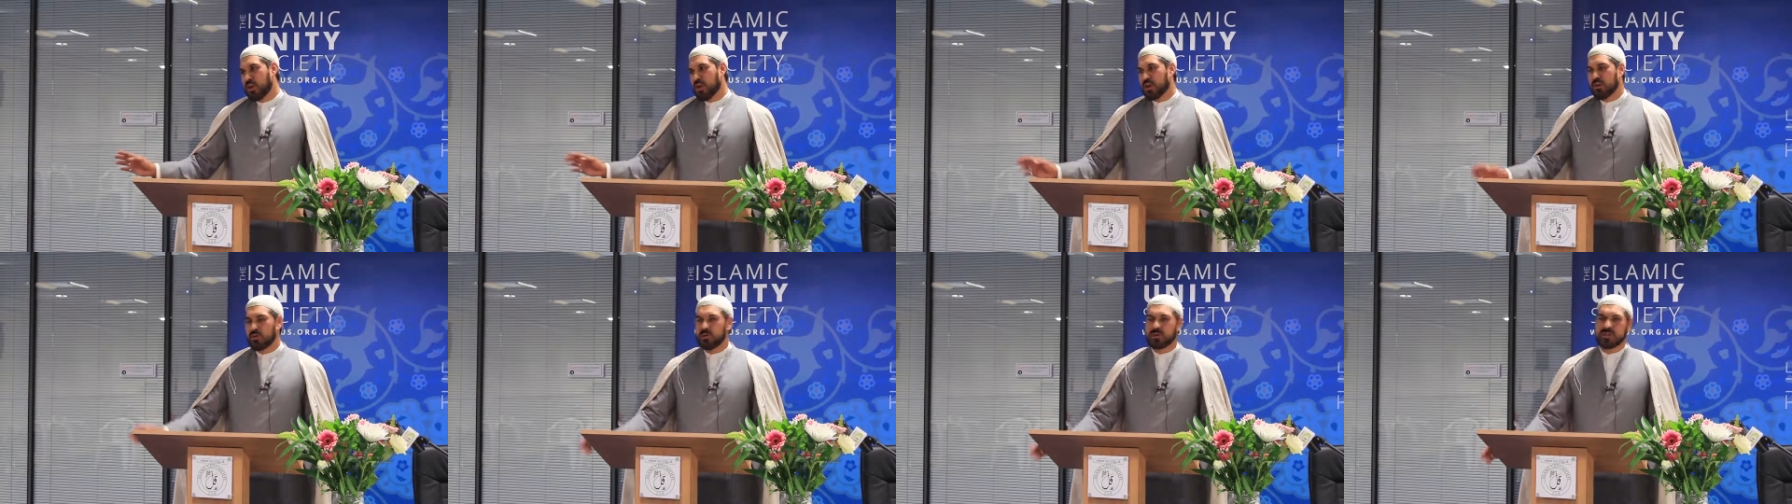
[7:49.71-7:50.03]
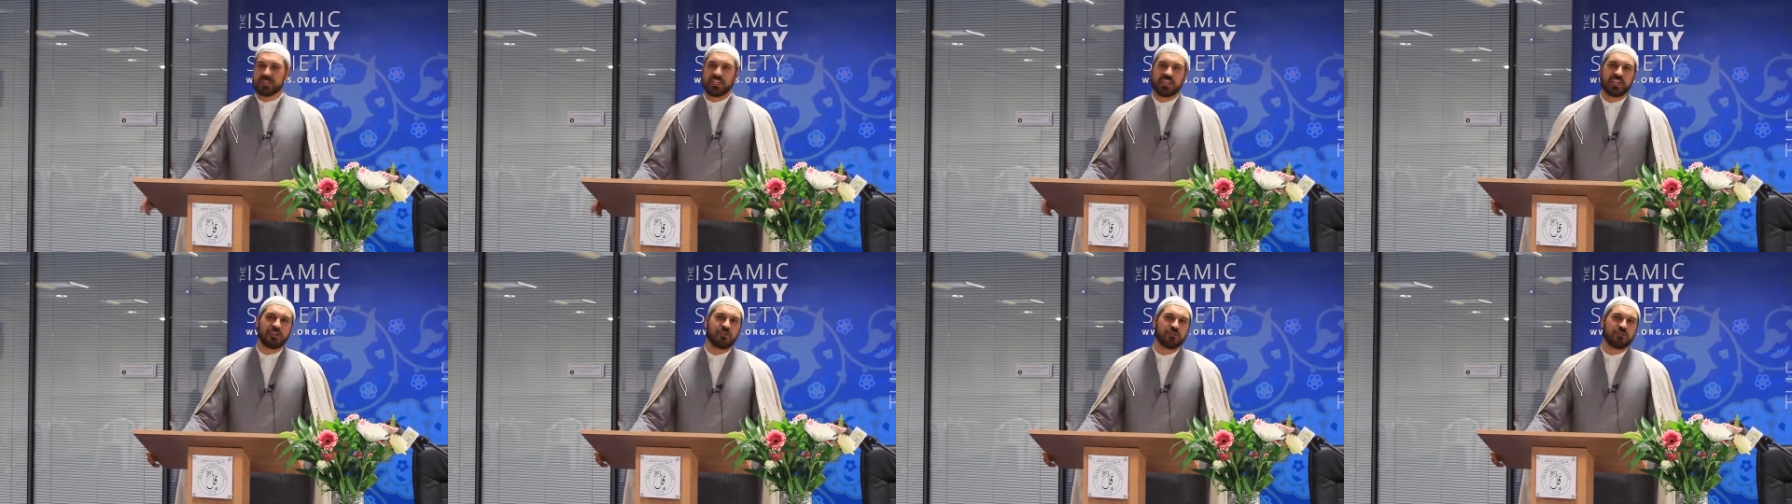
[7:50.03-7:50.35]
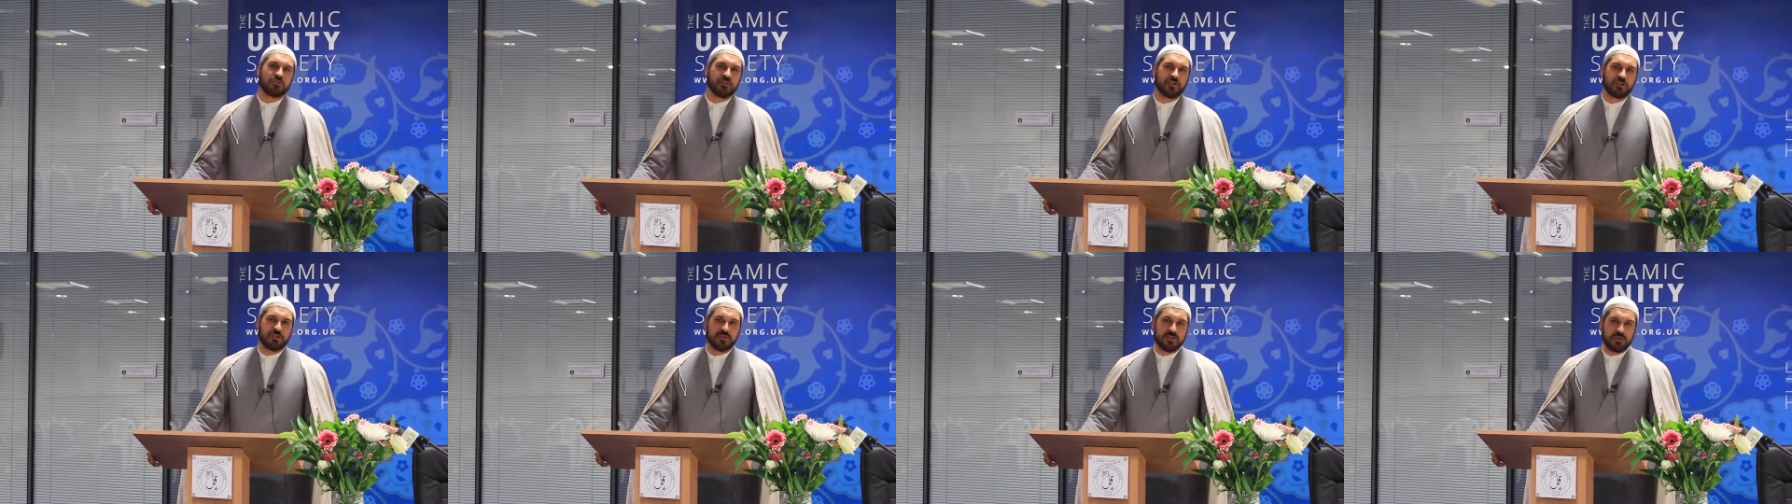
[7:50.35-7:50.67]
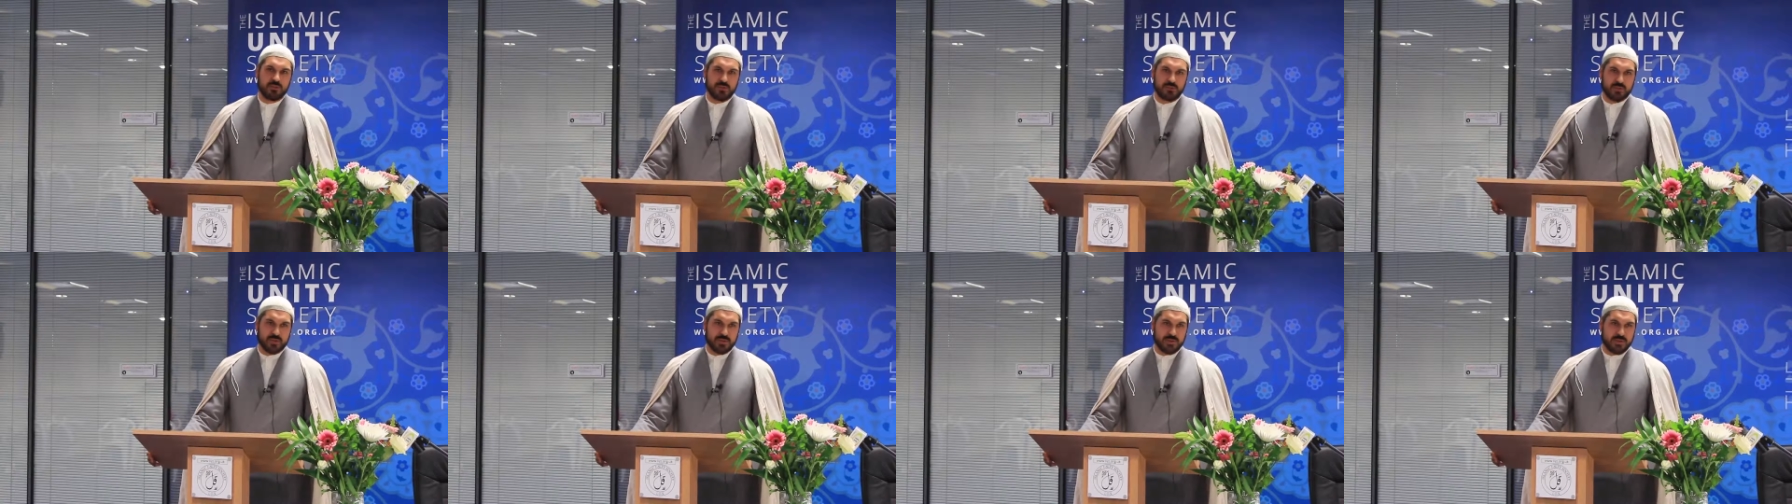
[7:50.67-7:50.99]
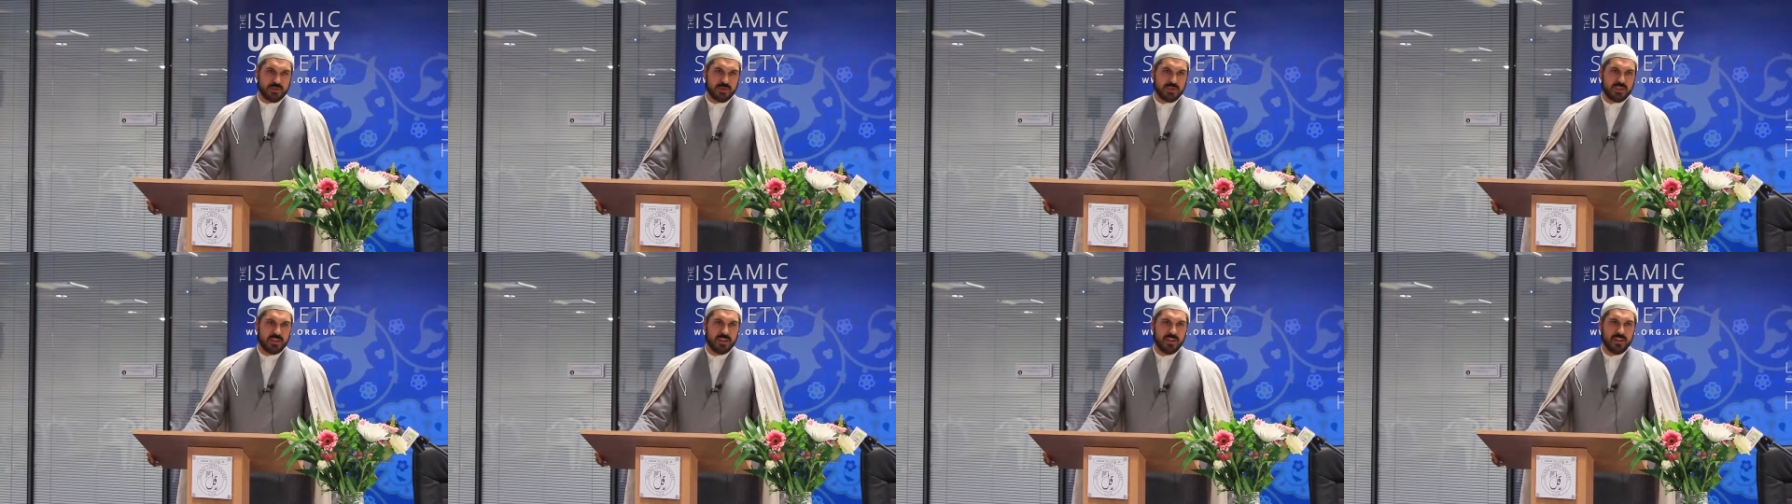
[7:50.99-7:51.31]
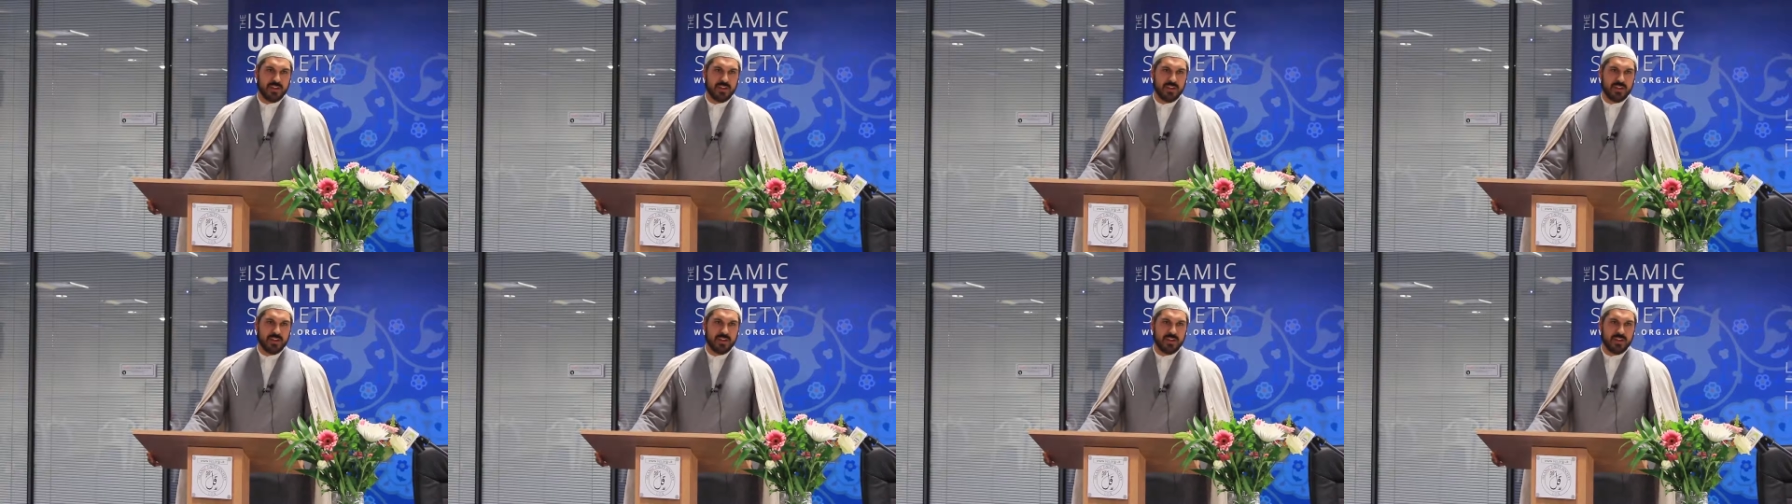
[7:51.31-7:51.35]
who was introduced